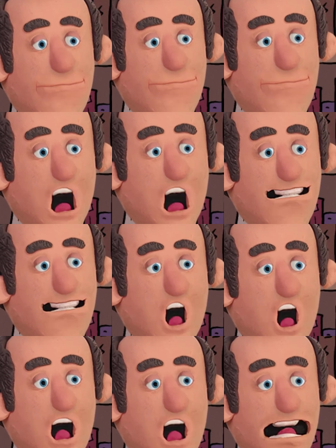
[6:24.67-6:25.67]
There's
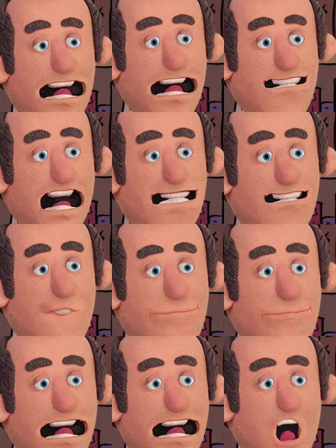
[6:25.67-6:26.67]
no reason to
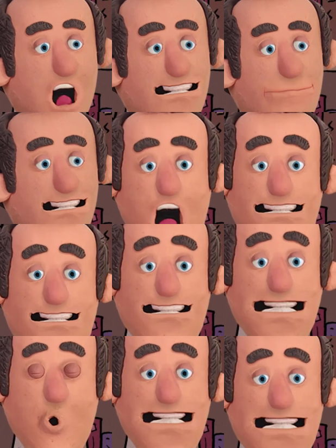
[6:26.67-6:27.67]
fear
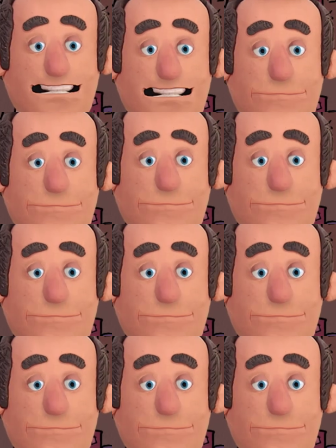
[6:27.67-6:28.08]
questions.